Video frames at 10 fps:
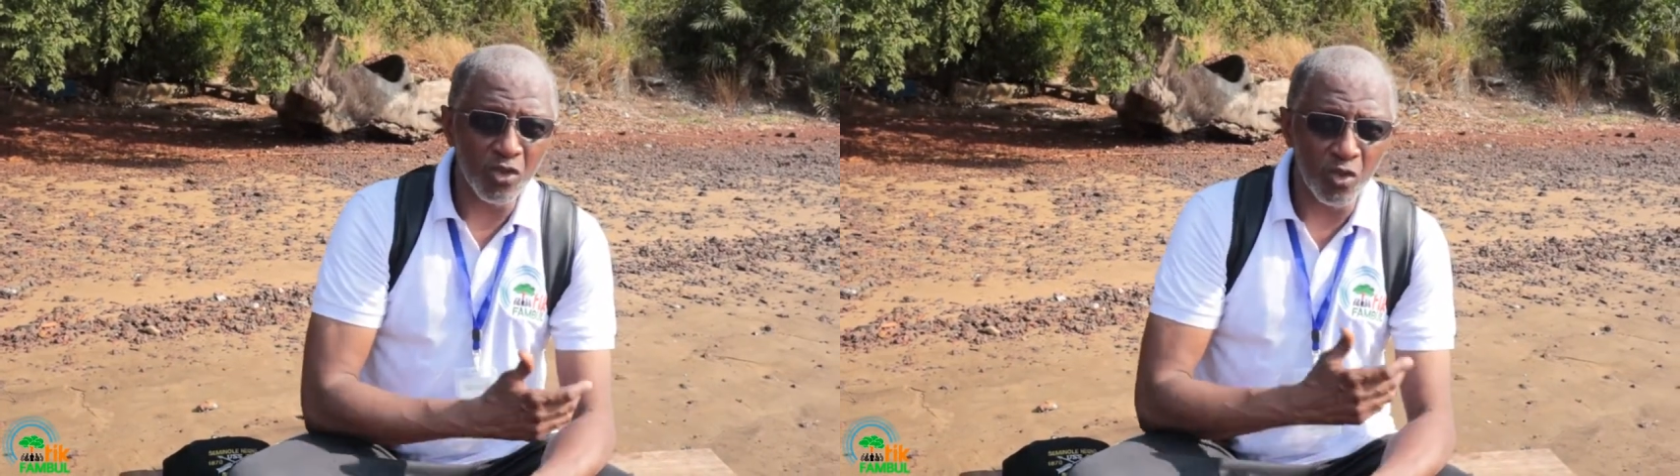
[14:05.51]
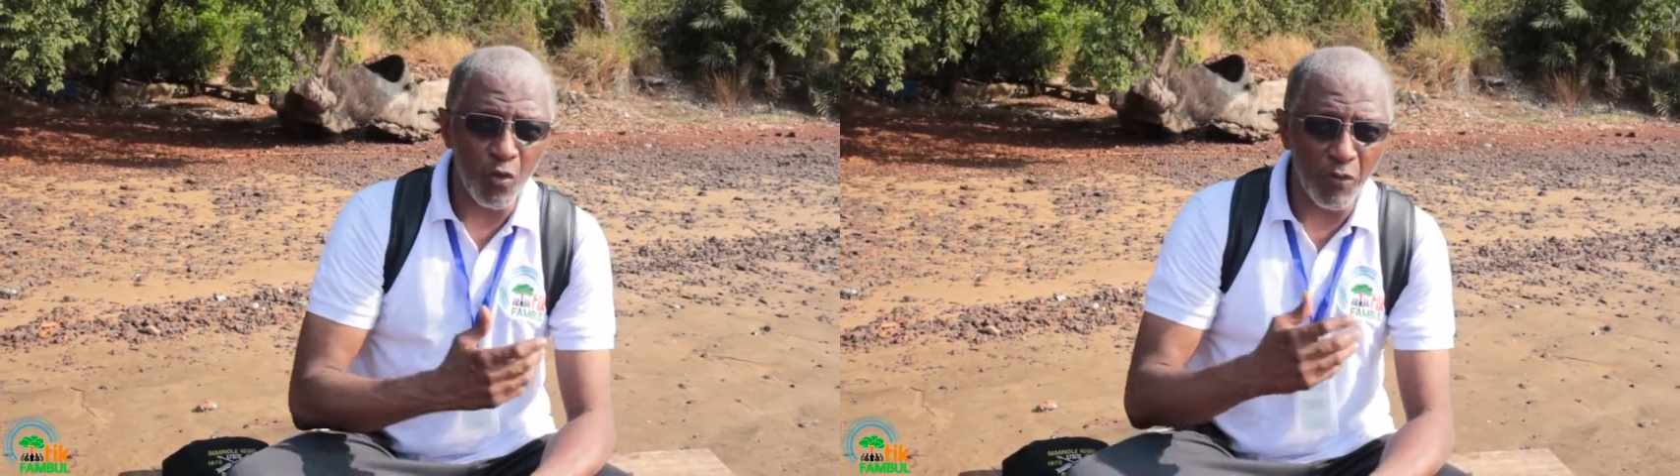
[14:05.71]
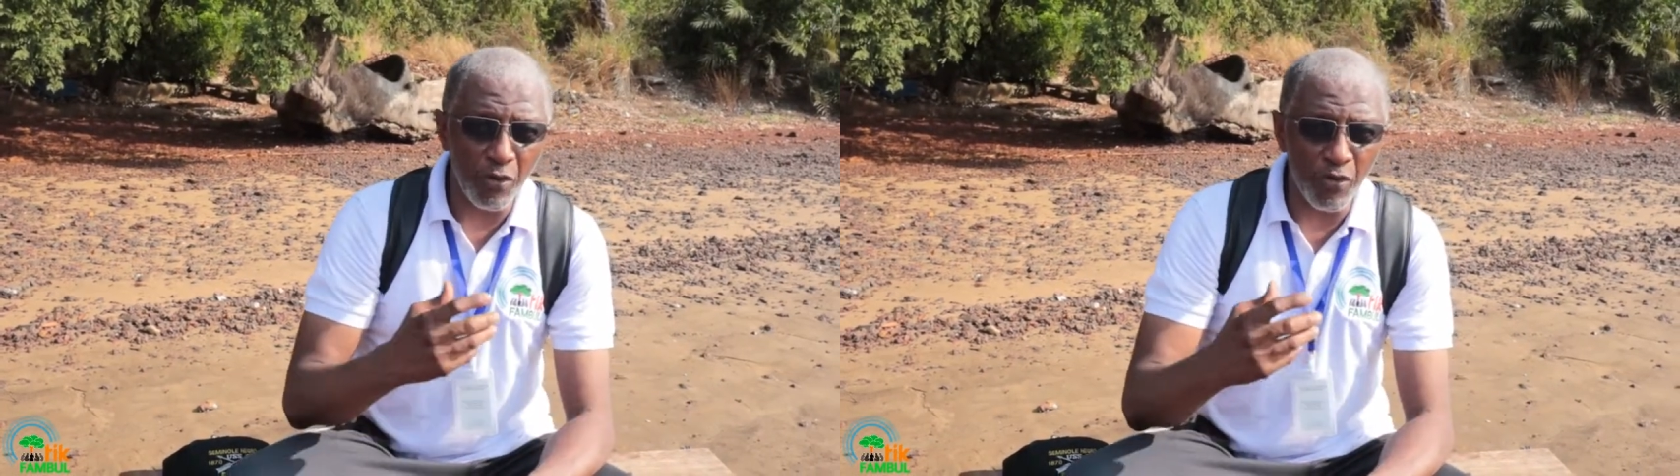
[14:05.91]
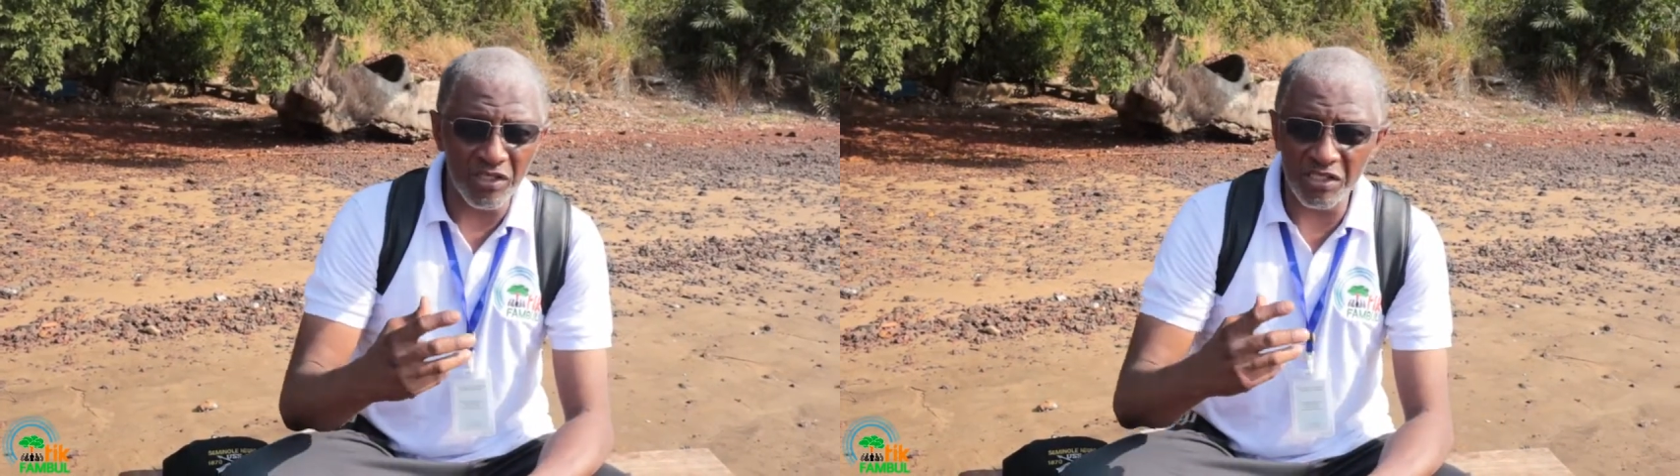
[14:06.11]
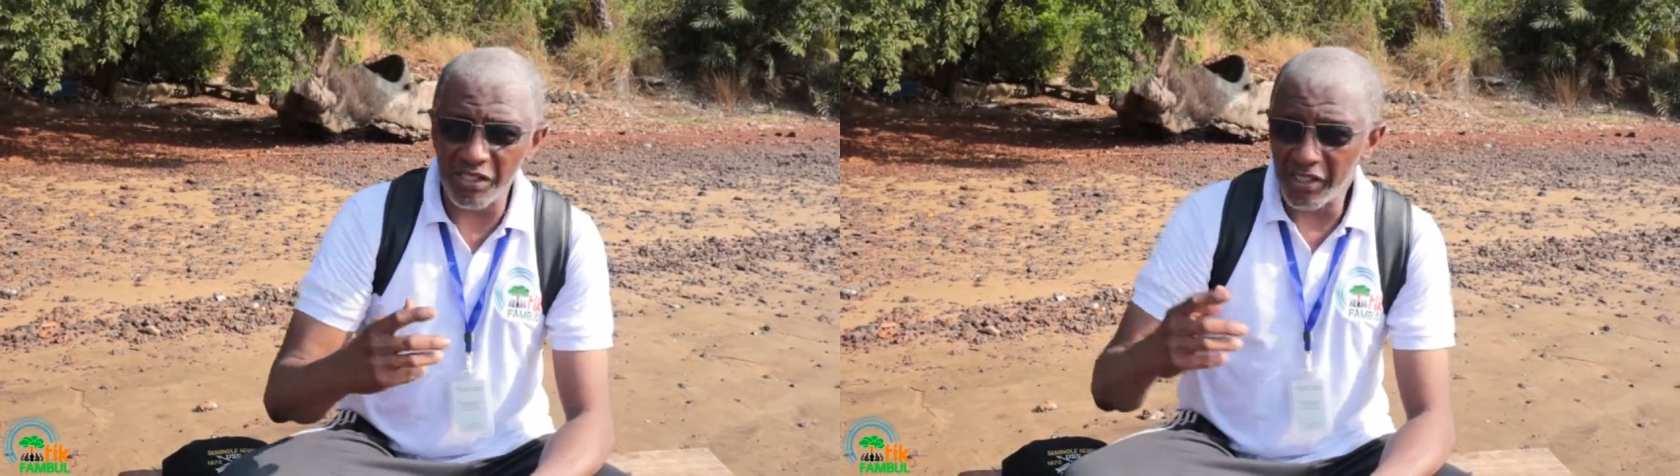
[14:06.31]
So what we
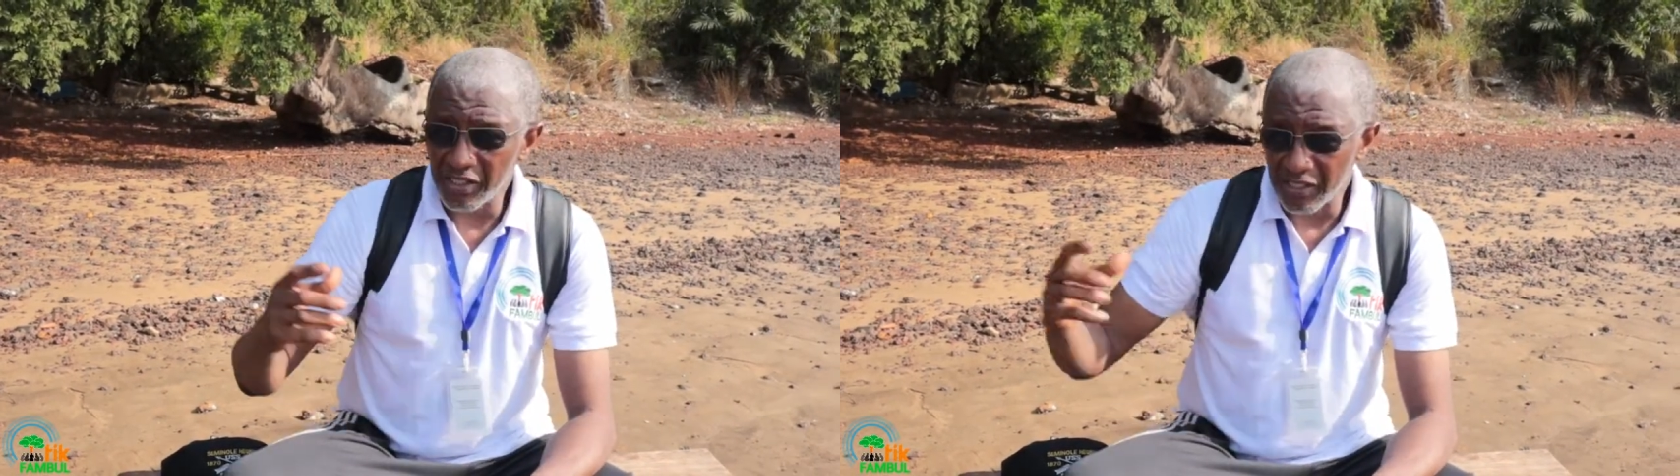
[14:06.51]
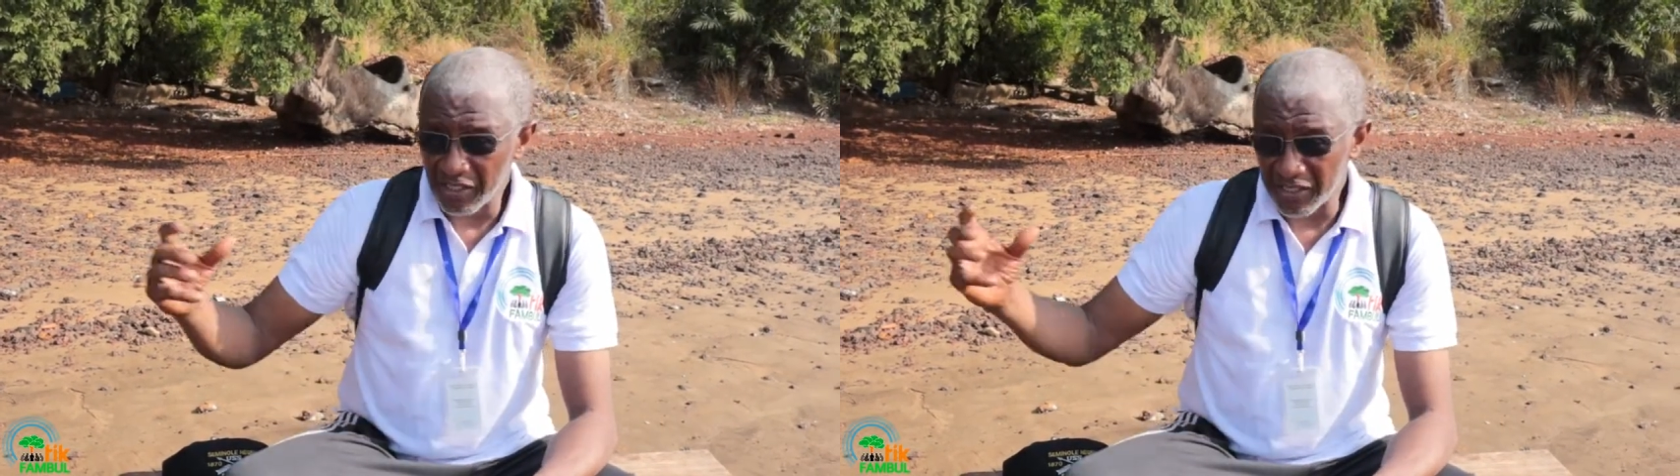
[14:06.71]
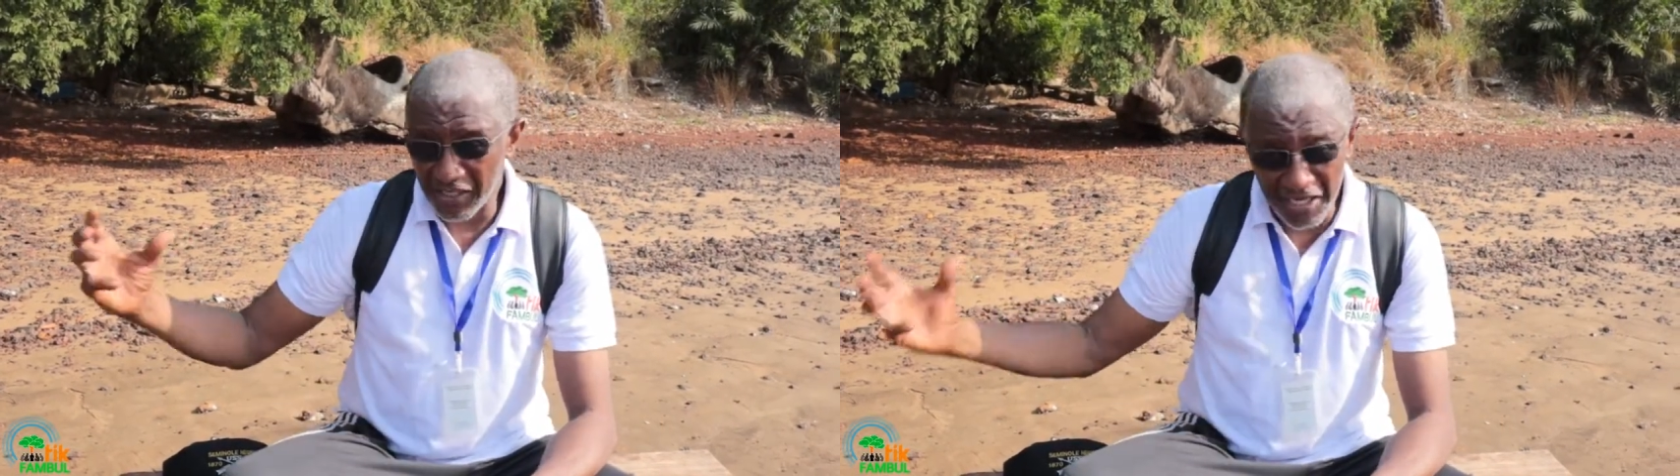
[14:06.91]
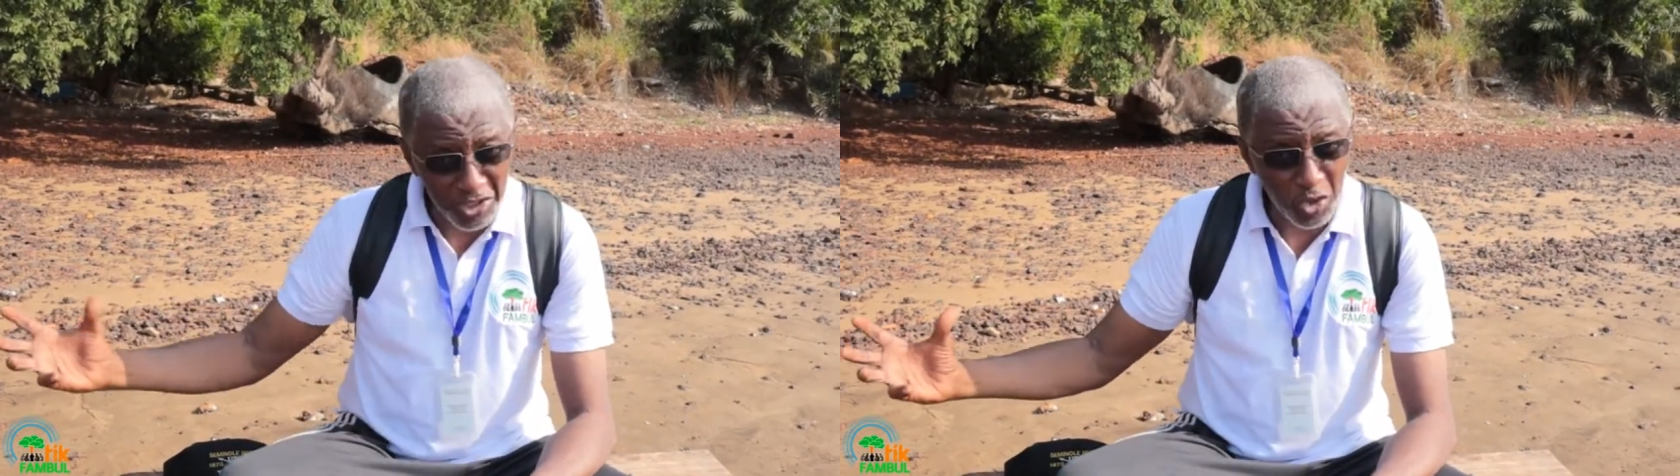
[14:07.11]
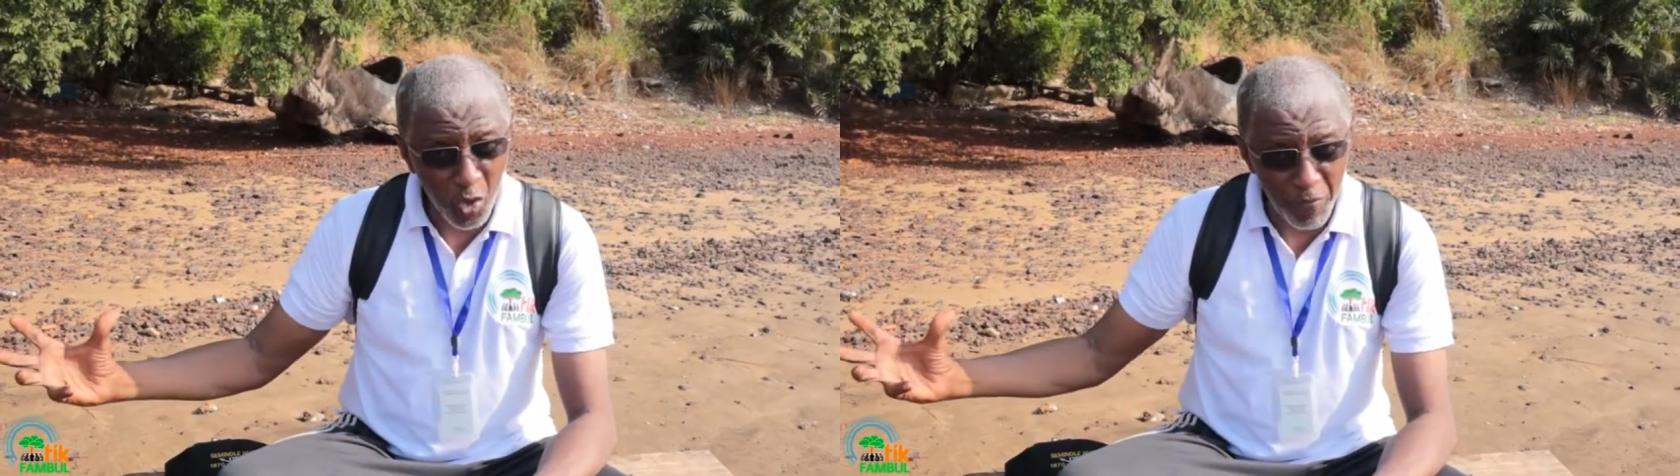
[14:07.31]
want
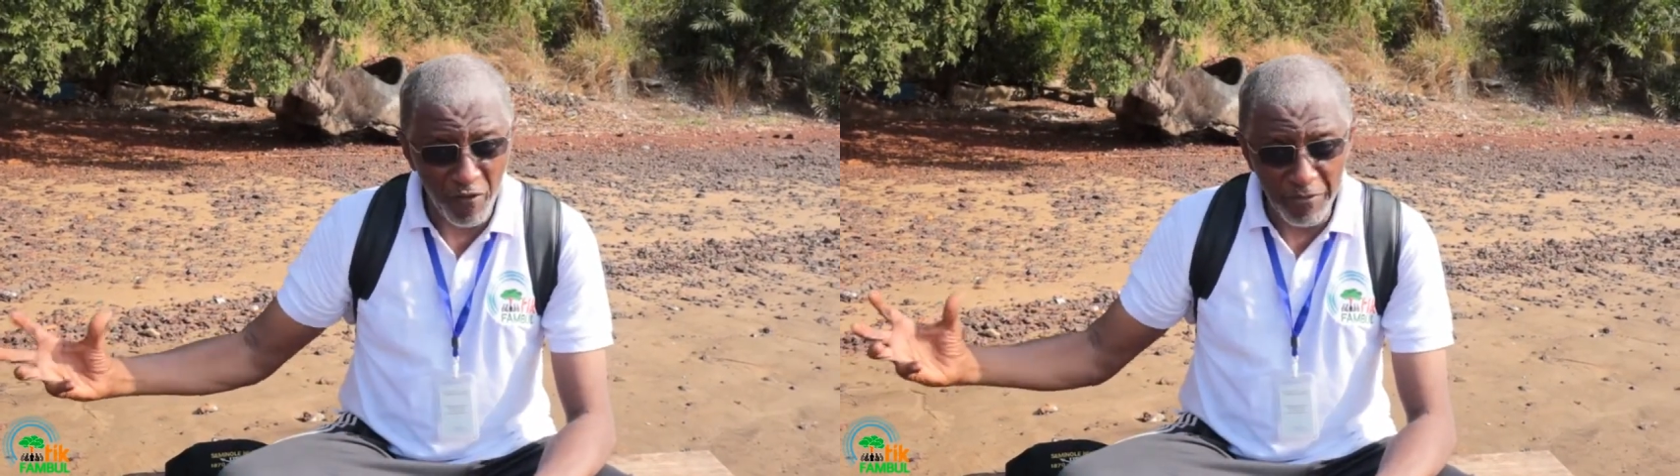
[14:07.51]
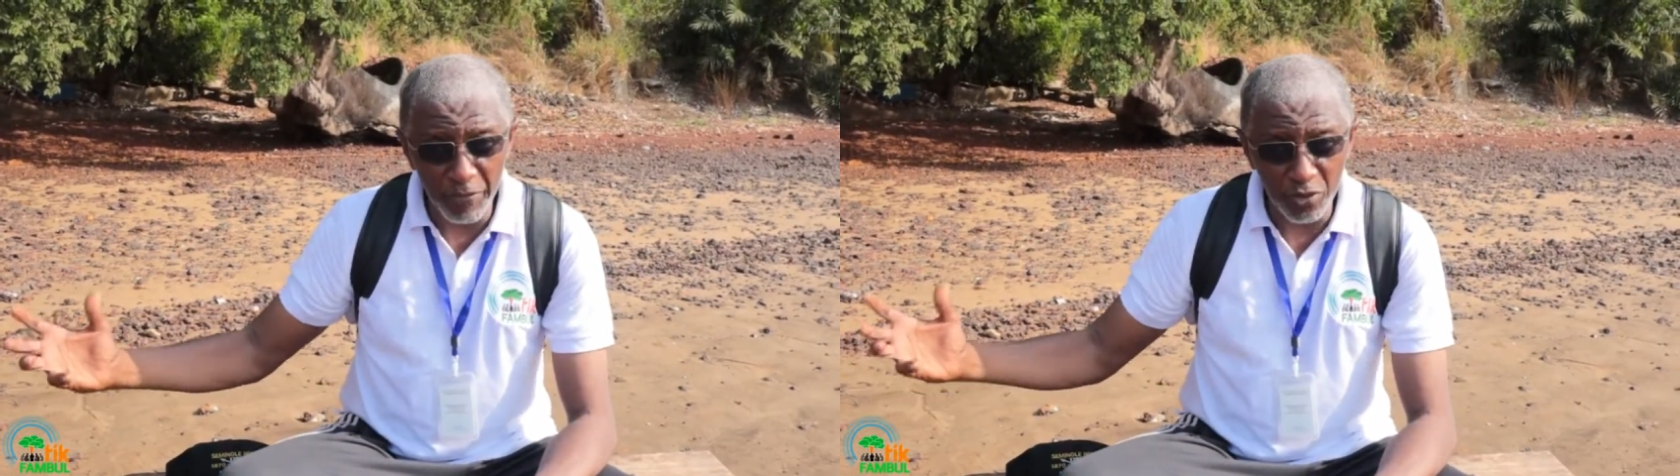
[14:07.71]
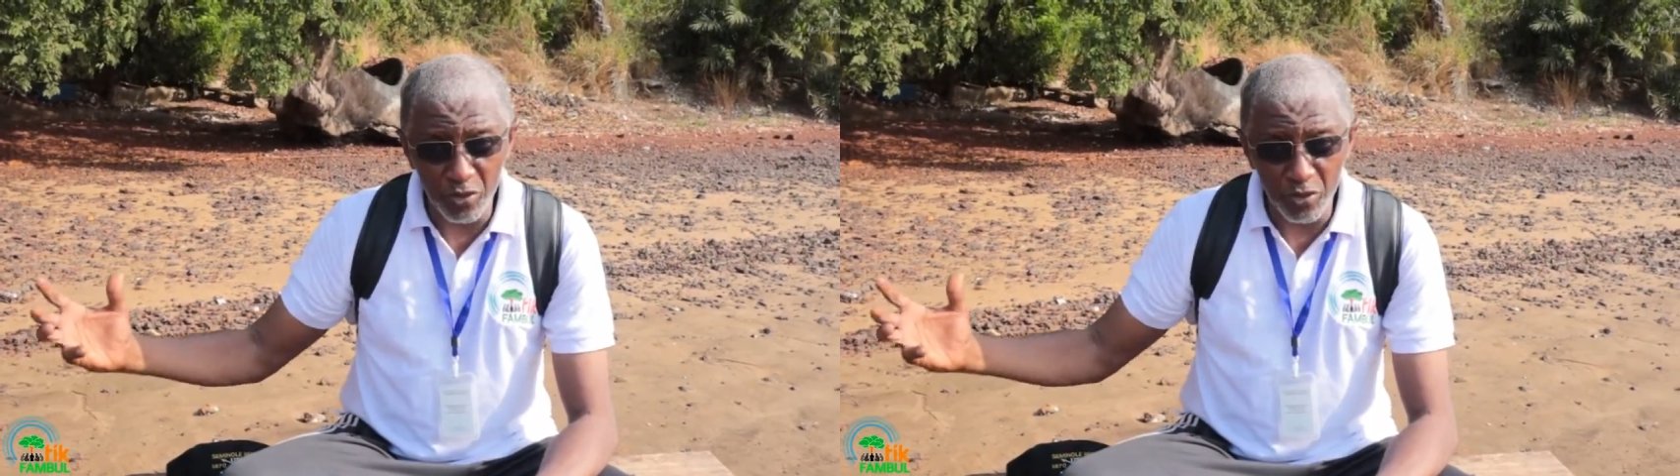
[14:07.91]
these group of people